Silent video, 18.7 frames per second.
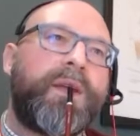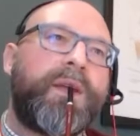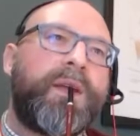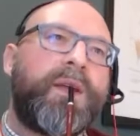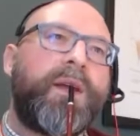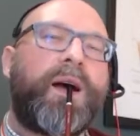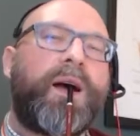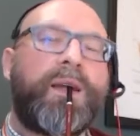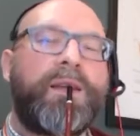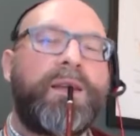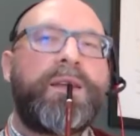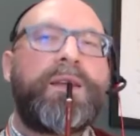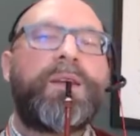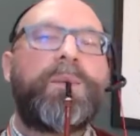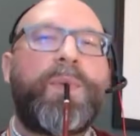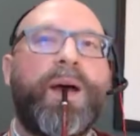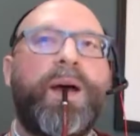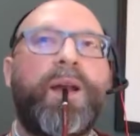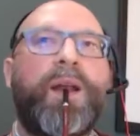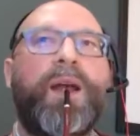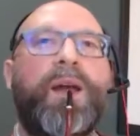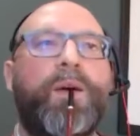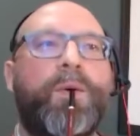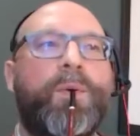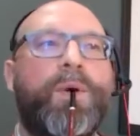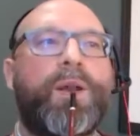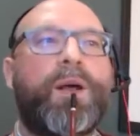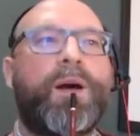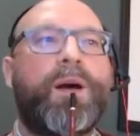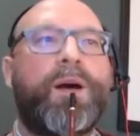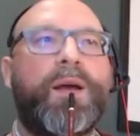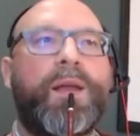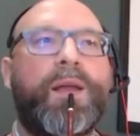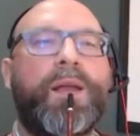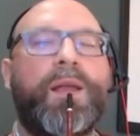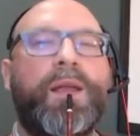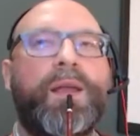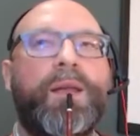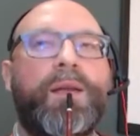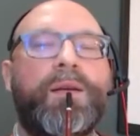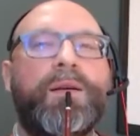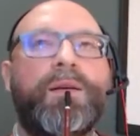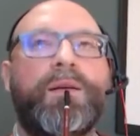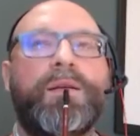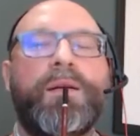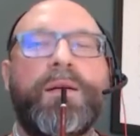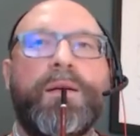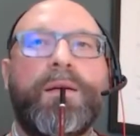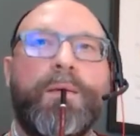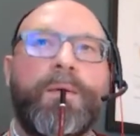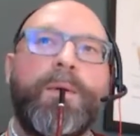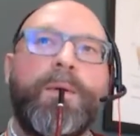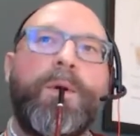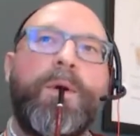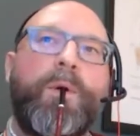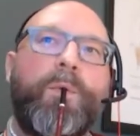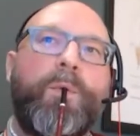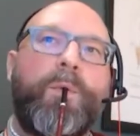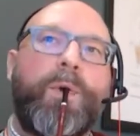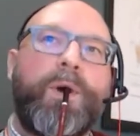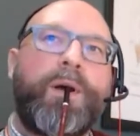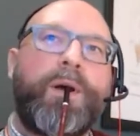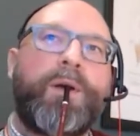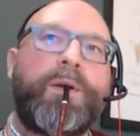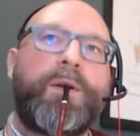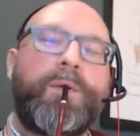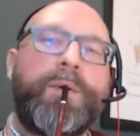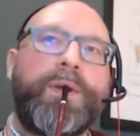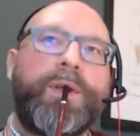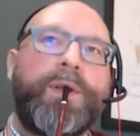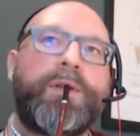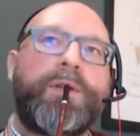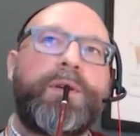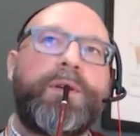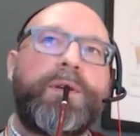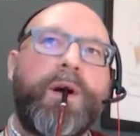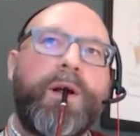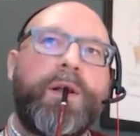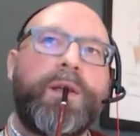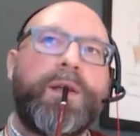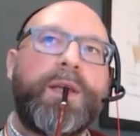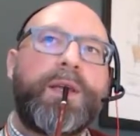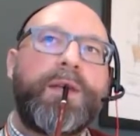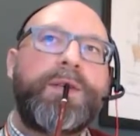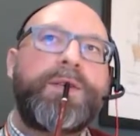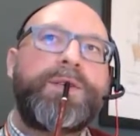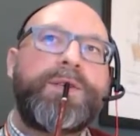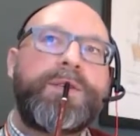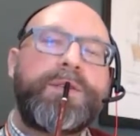I think about how when I work with colleagues